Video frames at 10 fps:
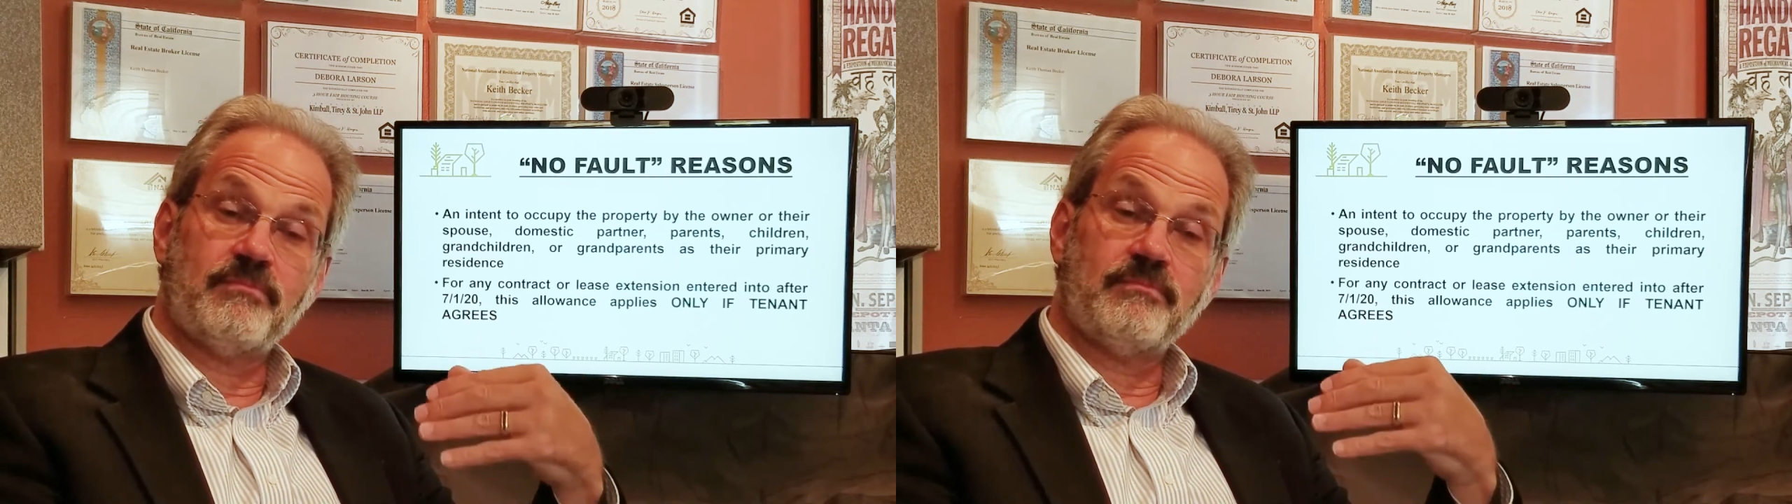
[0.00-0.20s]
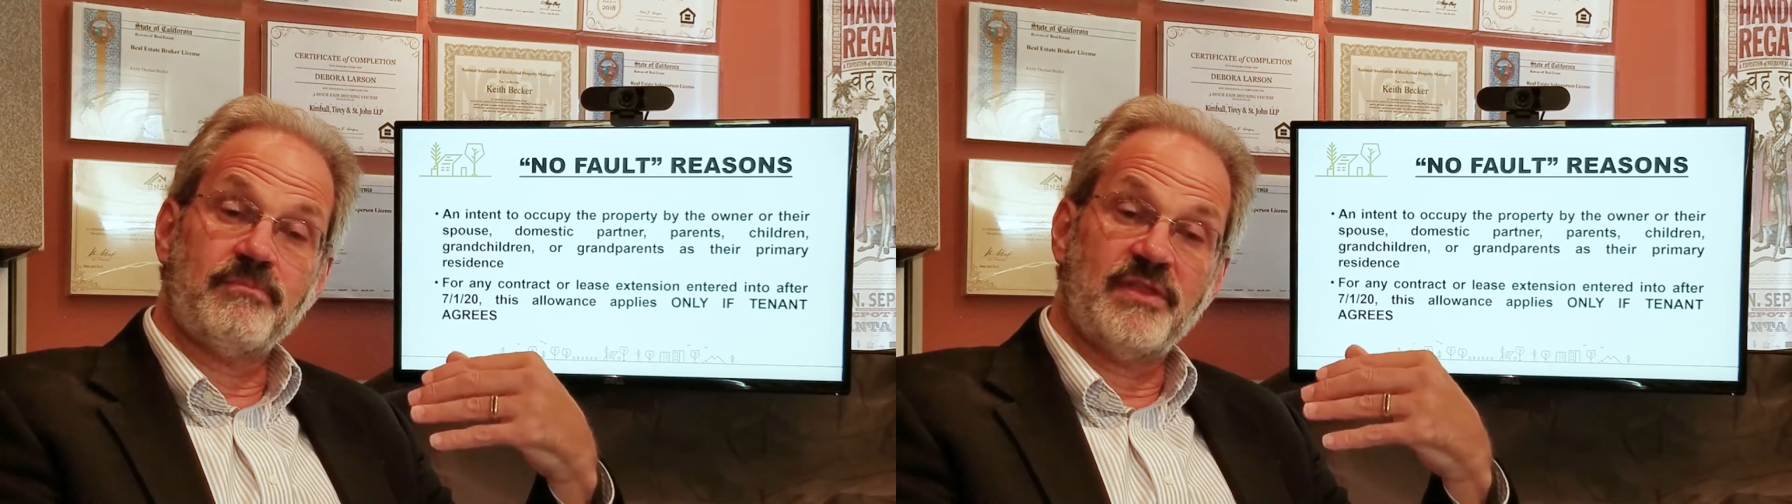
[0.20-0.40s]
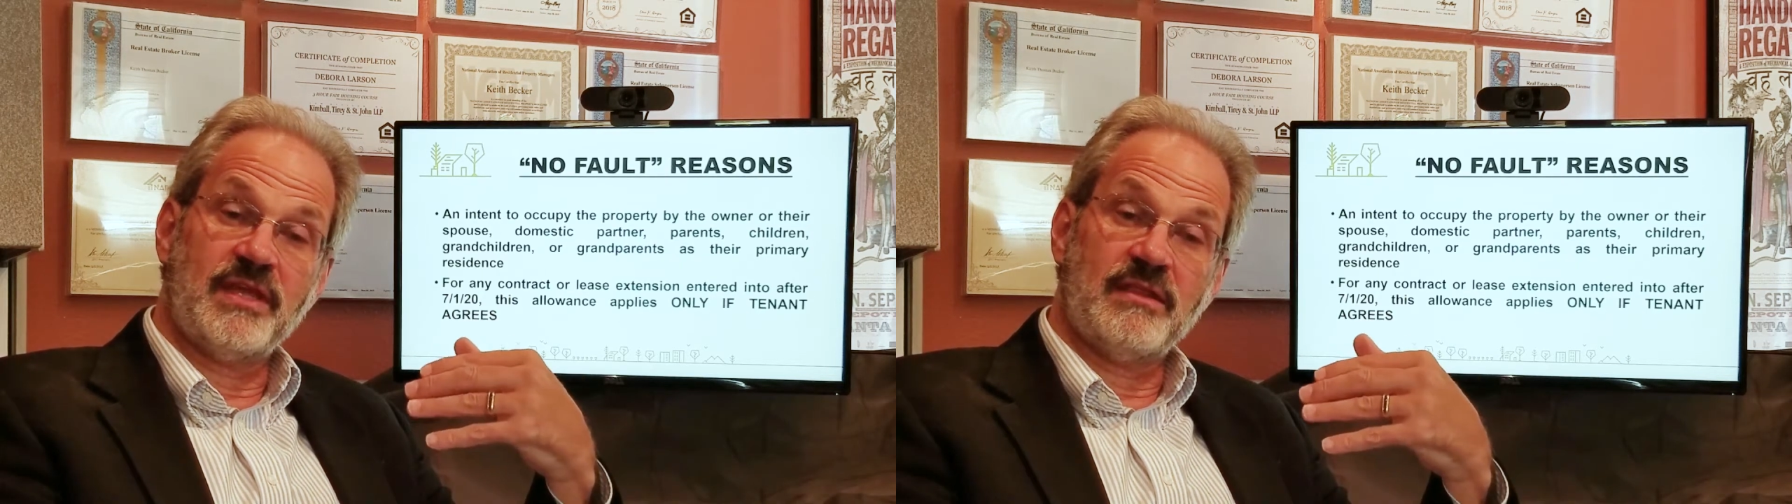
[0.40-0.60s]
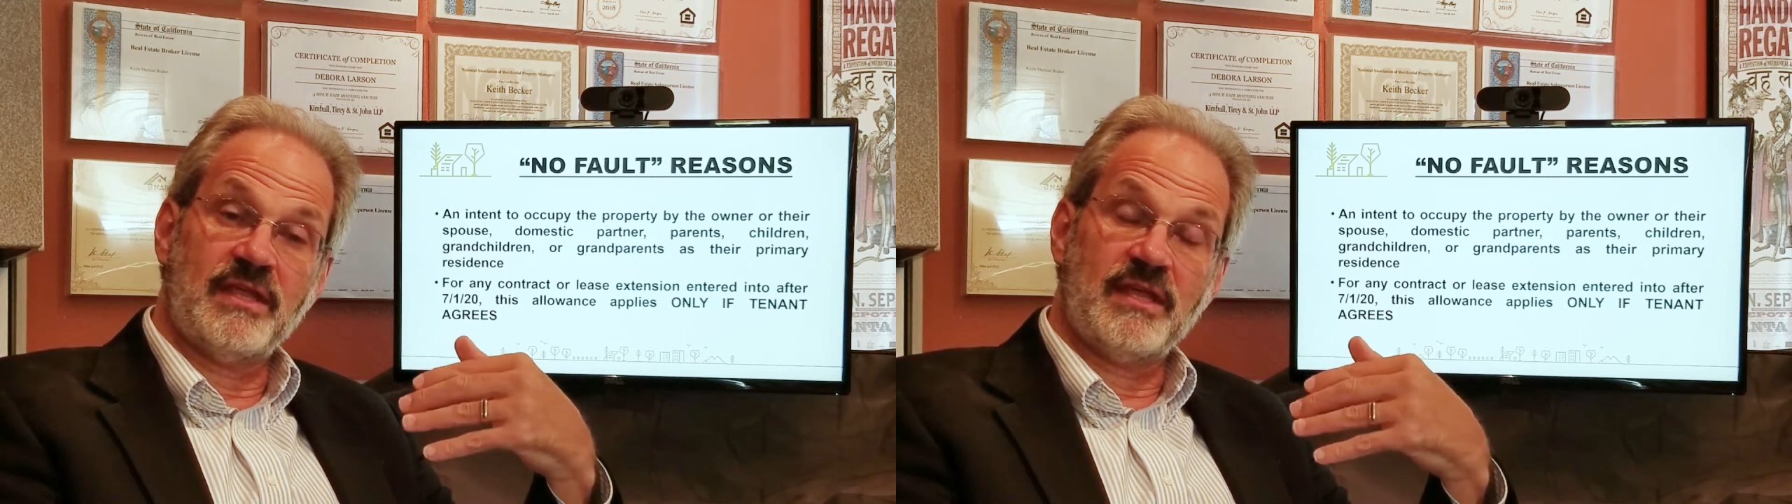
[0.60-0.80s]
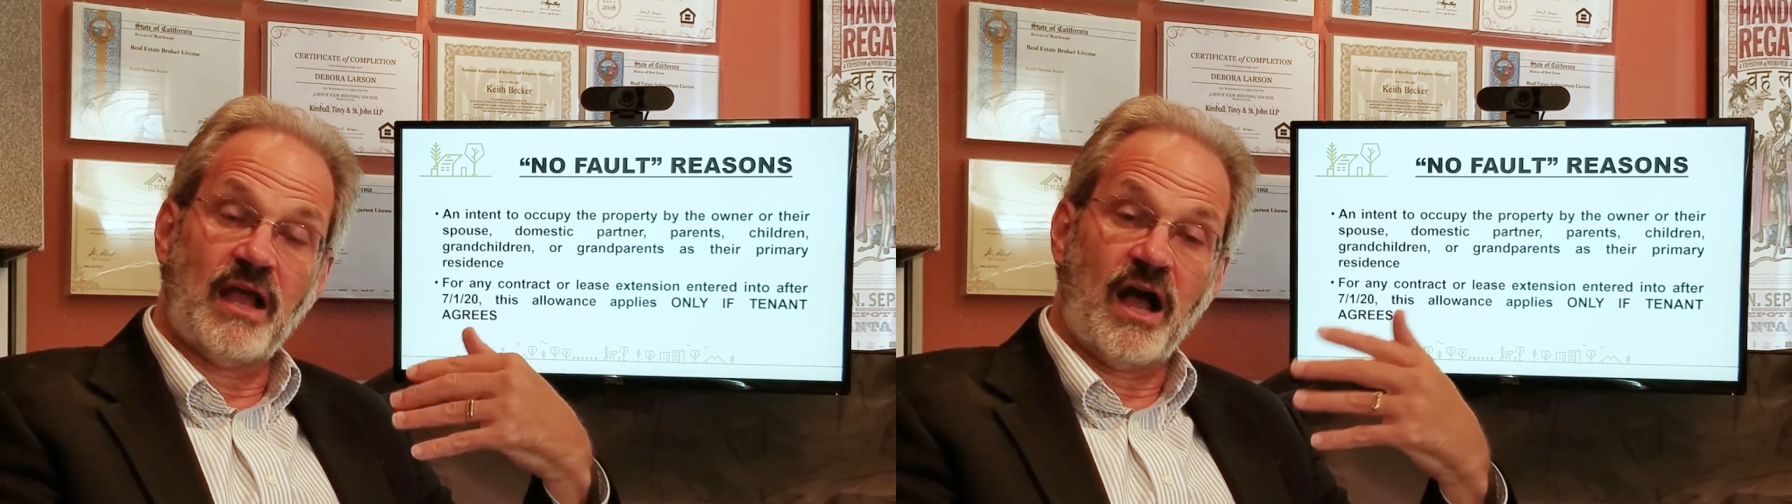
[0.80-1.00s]
the,
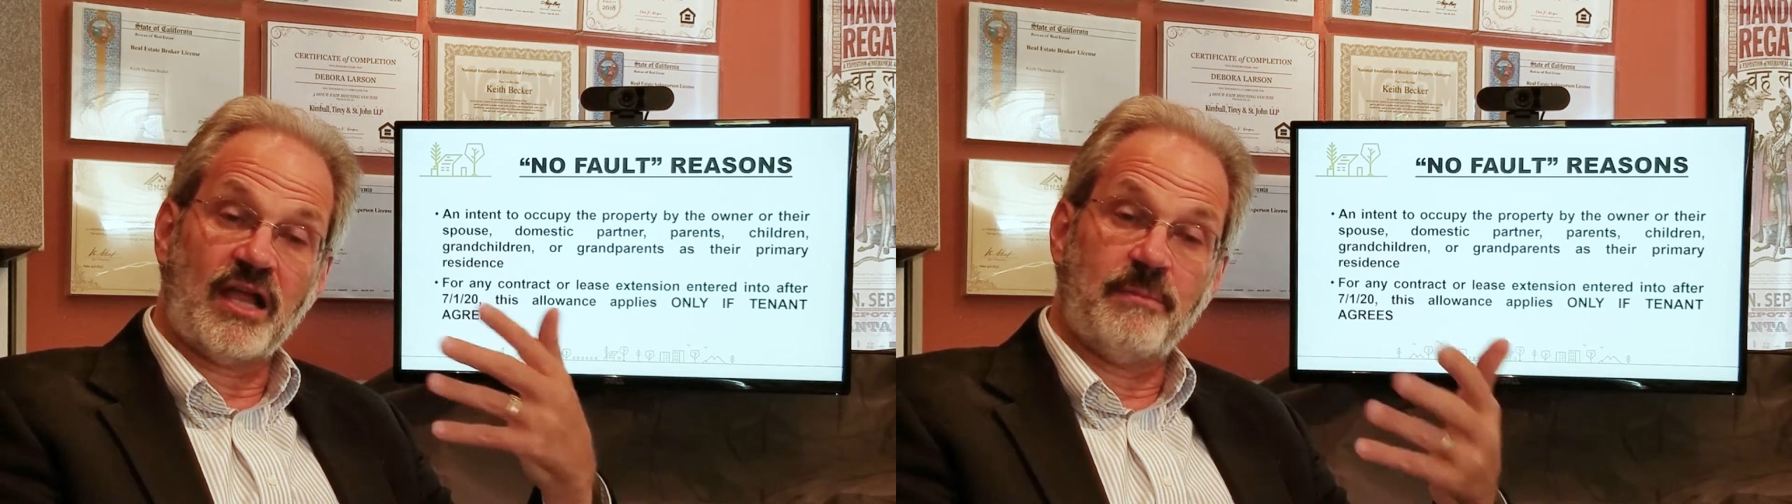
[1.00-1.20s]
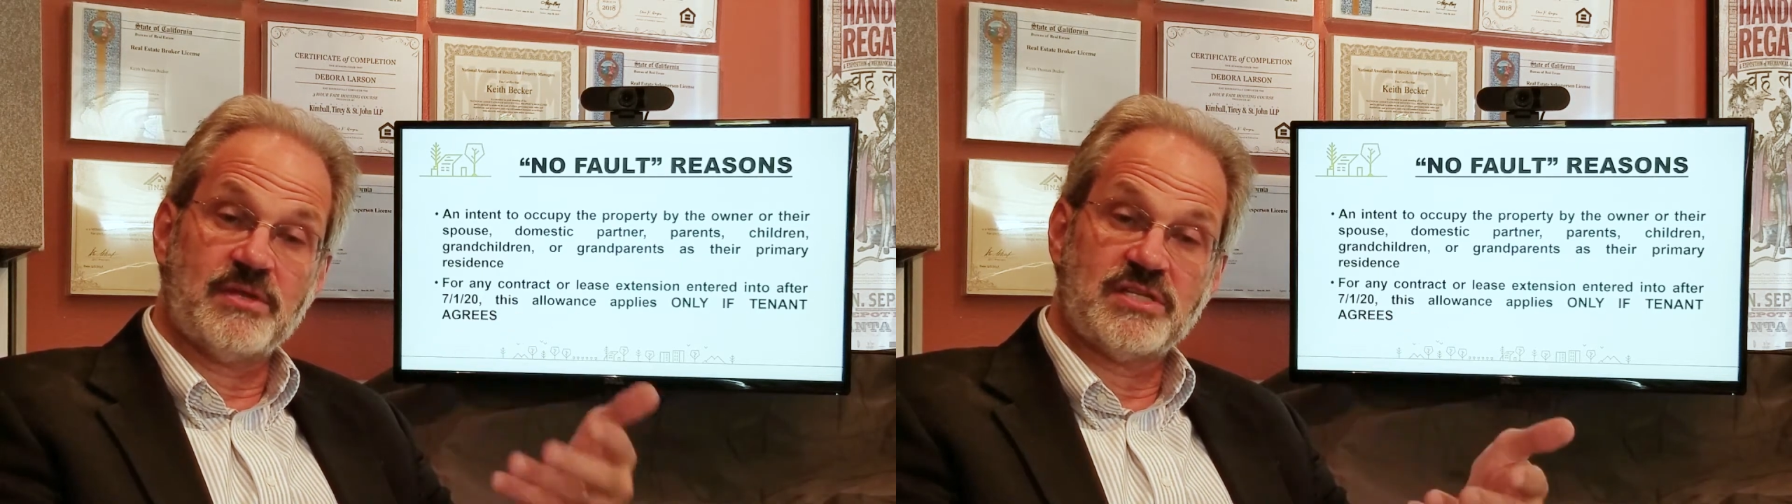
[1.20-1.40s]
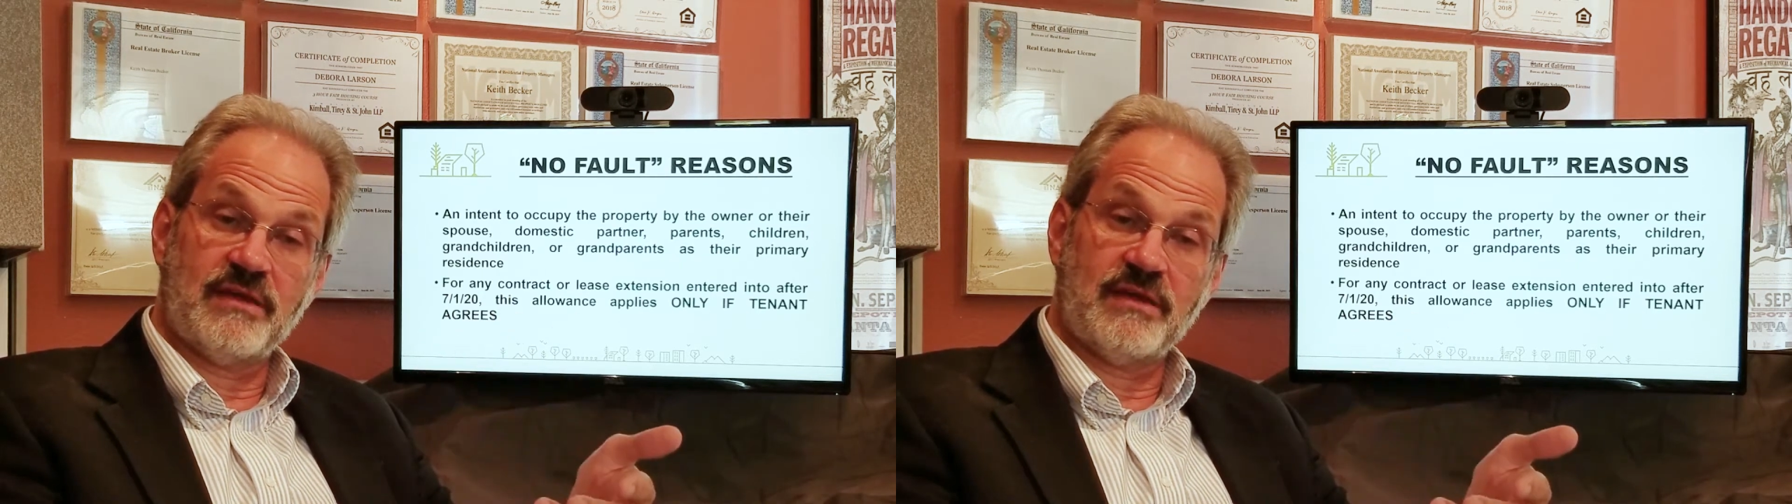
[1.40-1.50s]
the occupancy